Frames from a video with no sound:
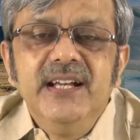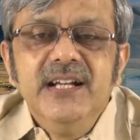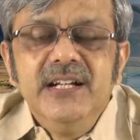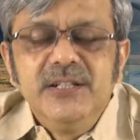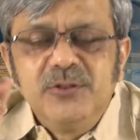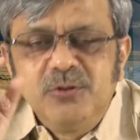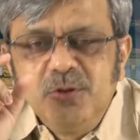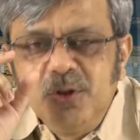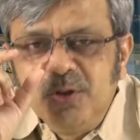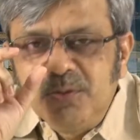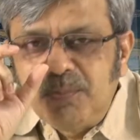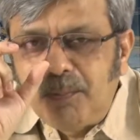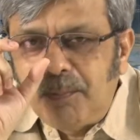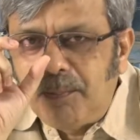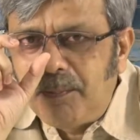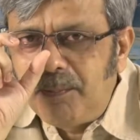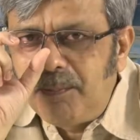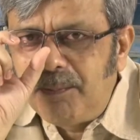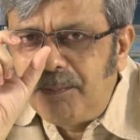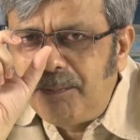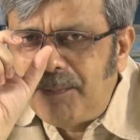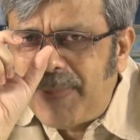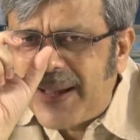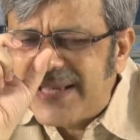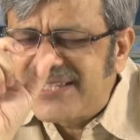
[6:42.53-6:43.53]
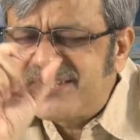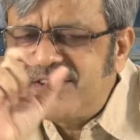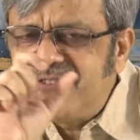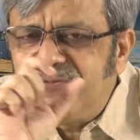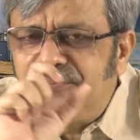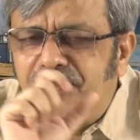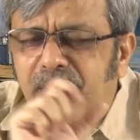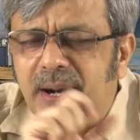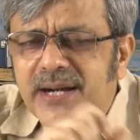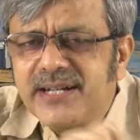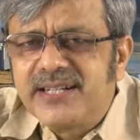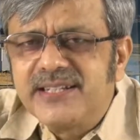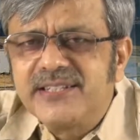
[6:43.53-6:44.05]
So passive
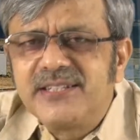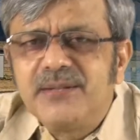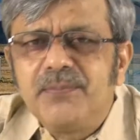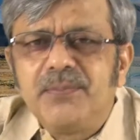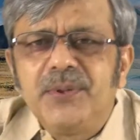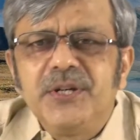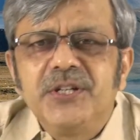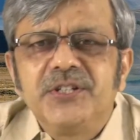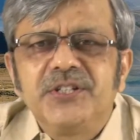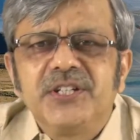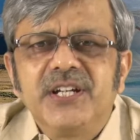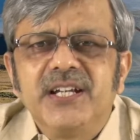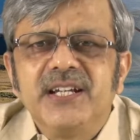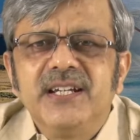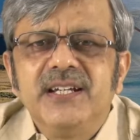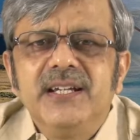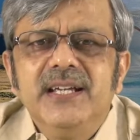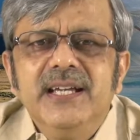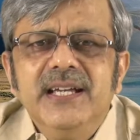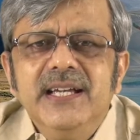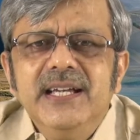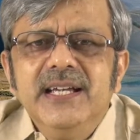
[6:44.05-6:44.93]
participation